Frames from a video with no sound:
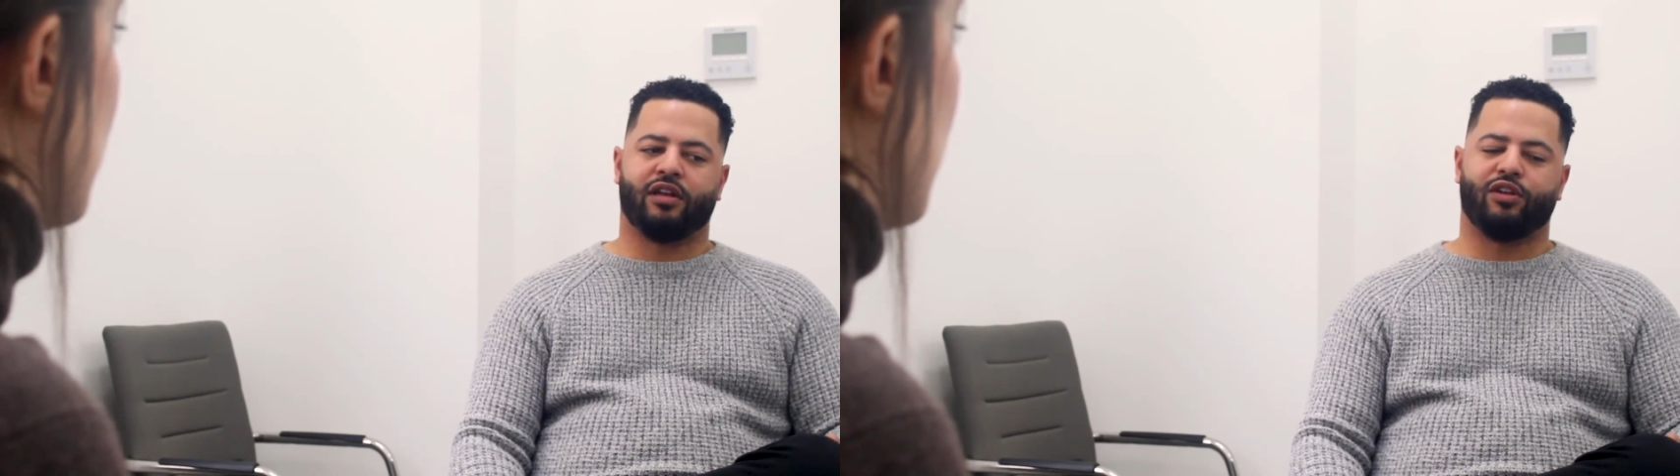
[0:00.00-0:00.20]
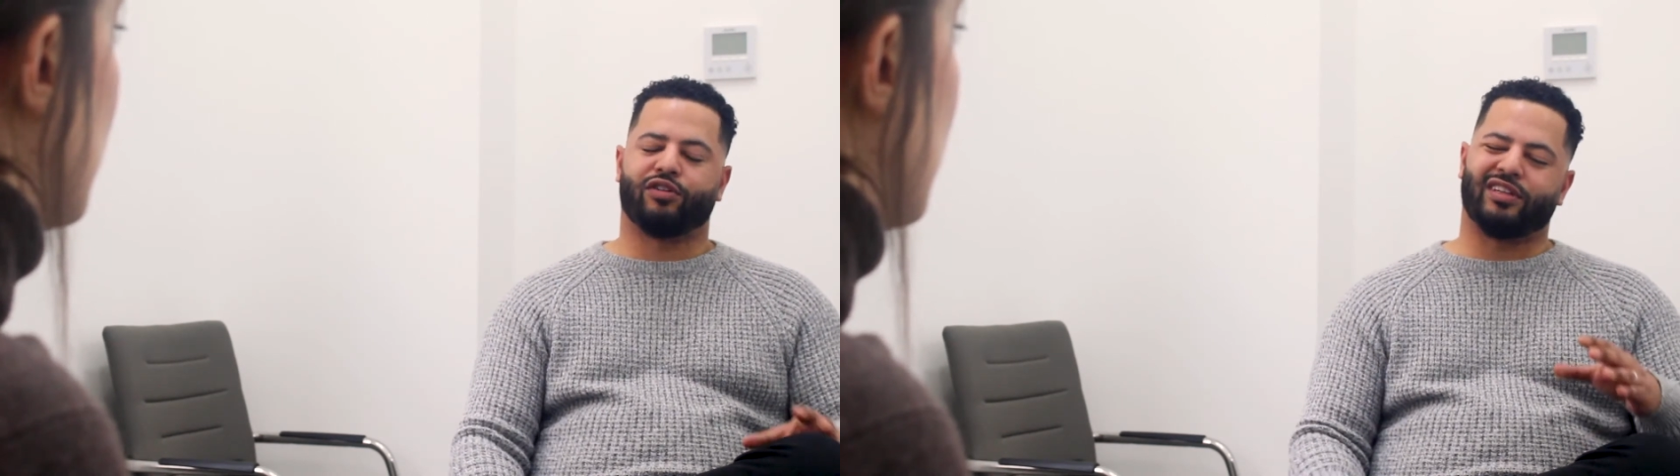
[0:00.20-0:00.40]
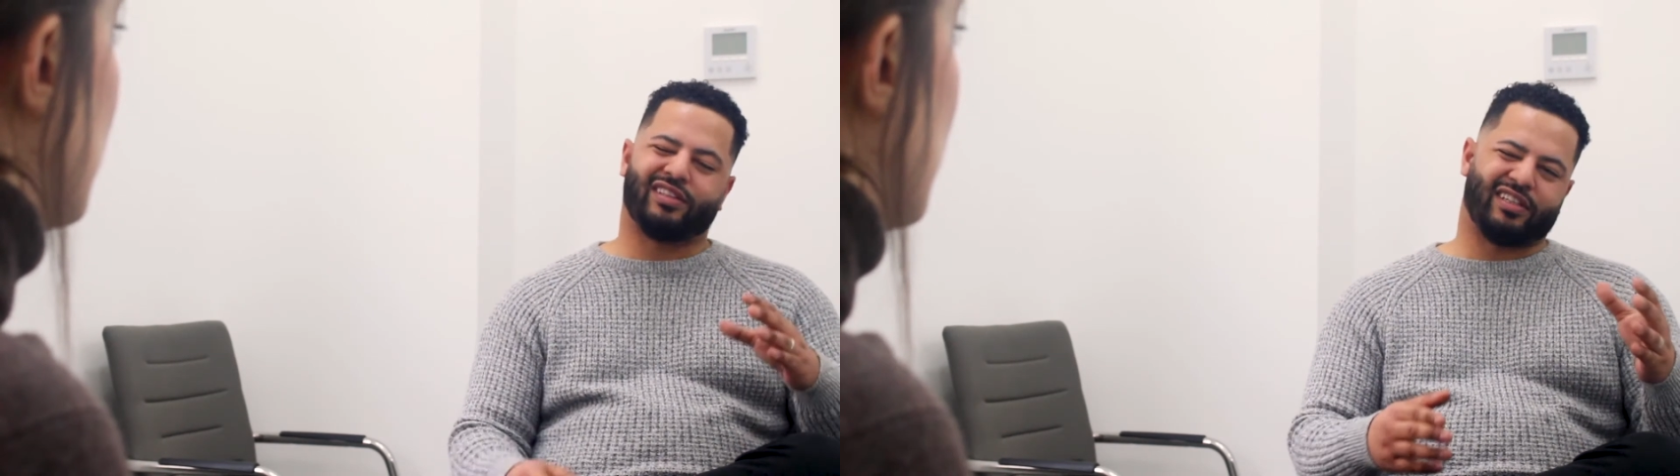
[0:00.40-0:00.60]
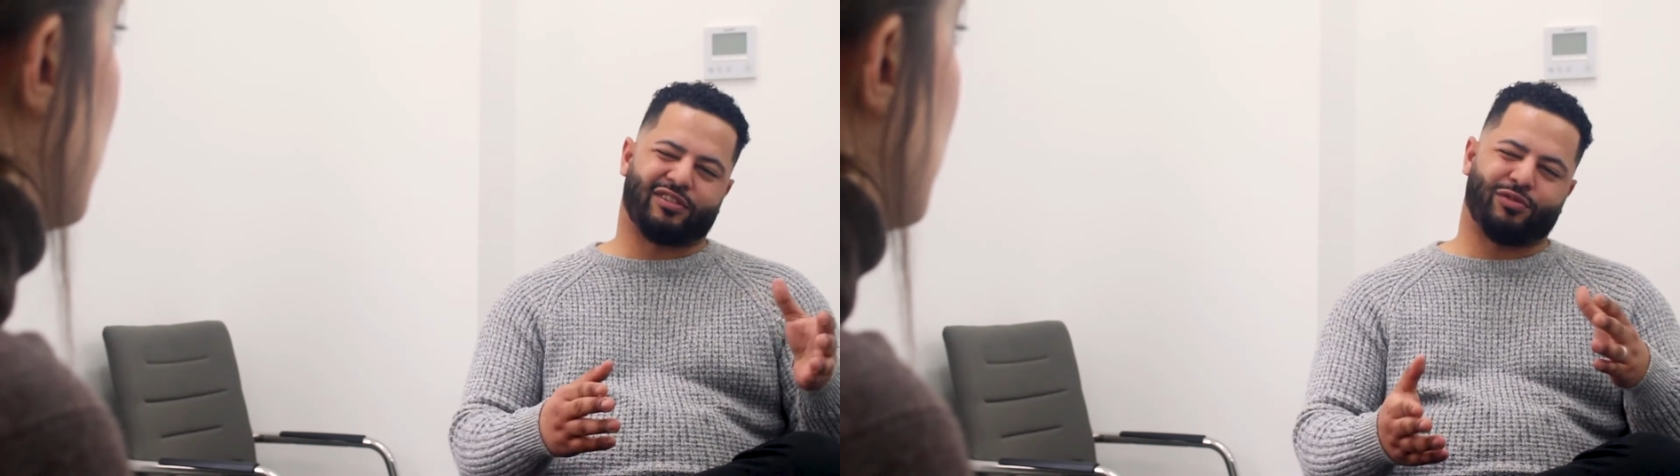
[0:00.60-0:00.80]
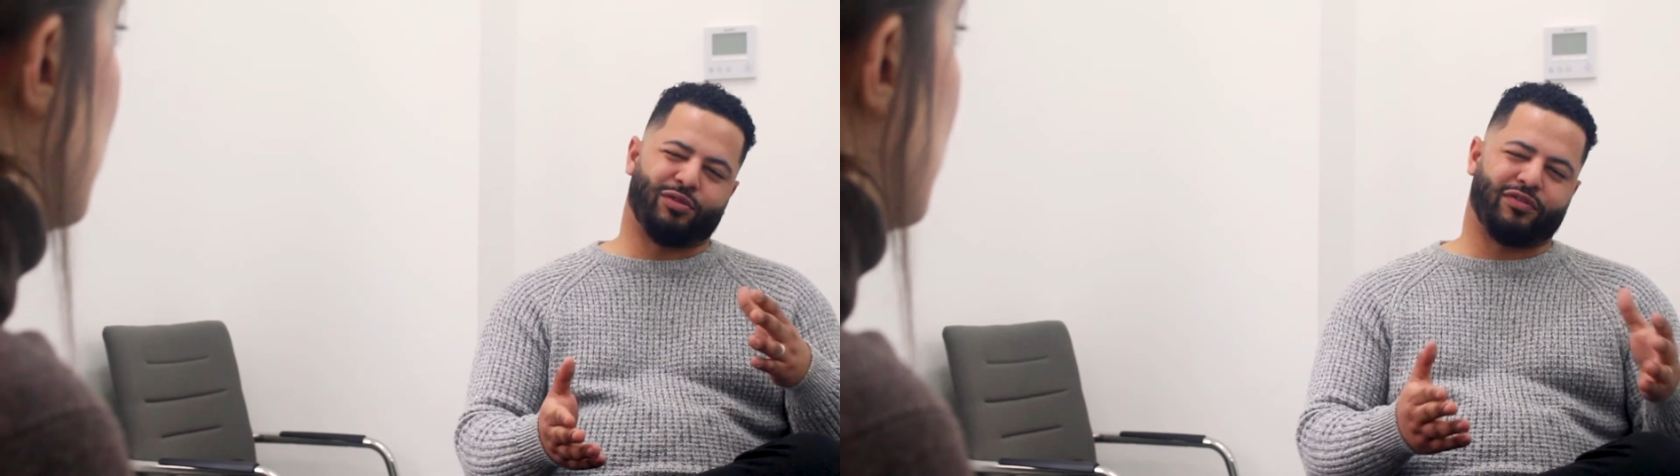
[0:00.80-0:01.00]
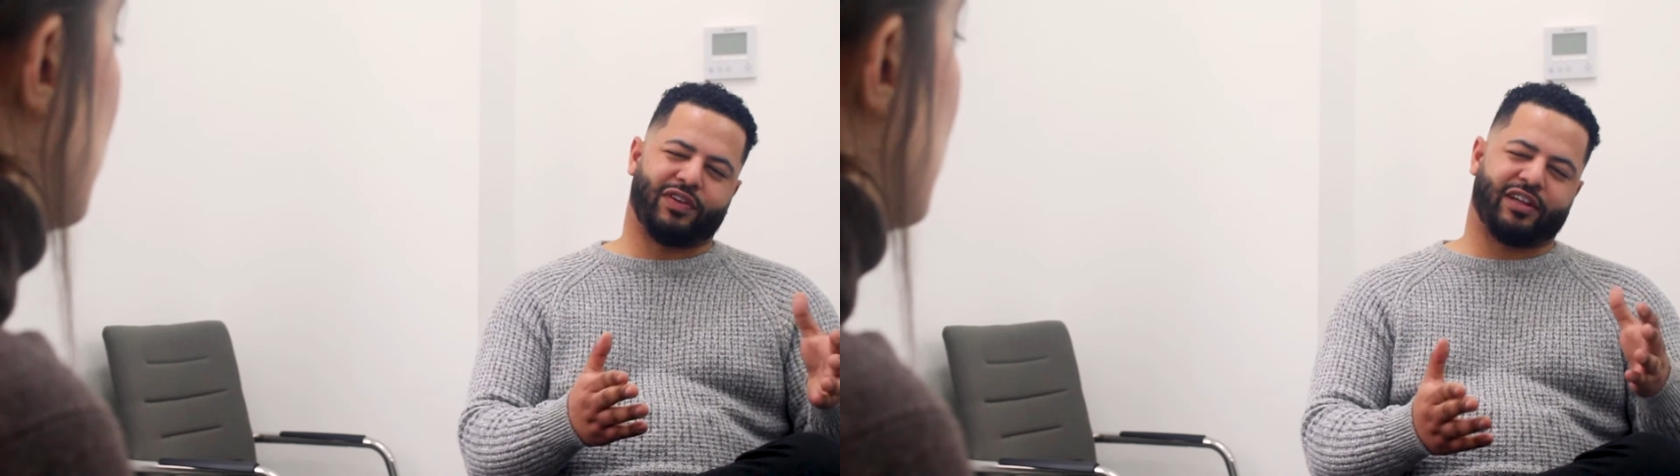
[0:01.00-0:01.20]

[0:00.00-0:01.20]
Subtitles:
look at this sort of